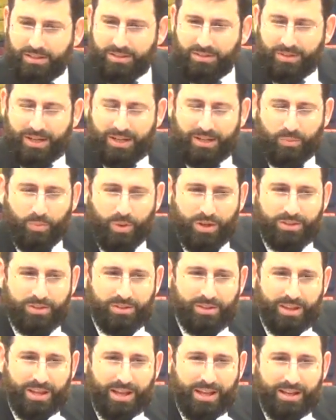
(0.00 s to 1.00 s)
Is there any
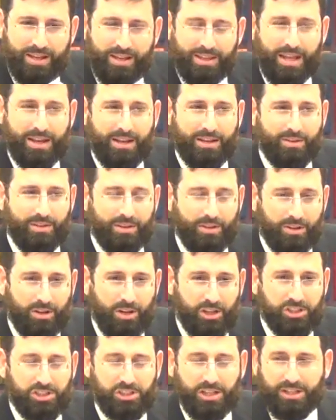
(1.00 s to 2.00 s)
wonder then
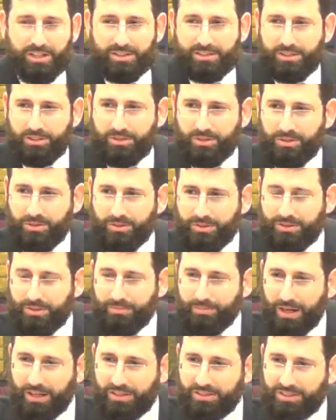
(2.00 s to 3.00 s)
that Goshen is
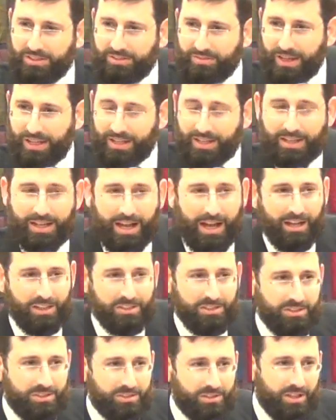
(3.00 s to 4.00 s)
introduced in Parshas
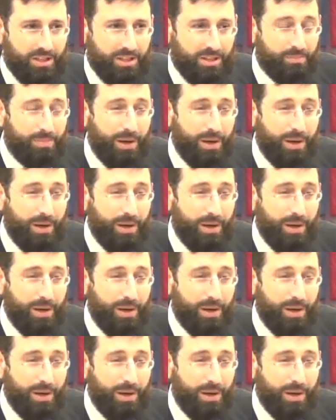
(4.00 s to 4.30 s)
Vayigash,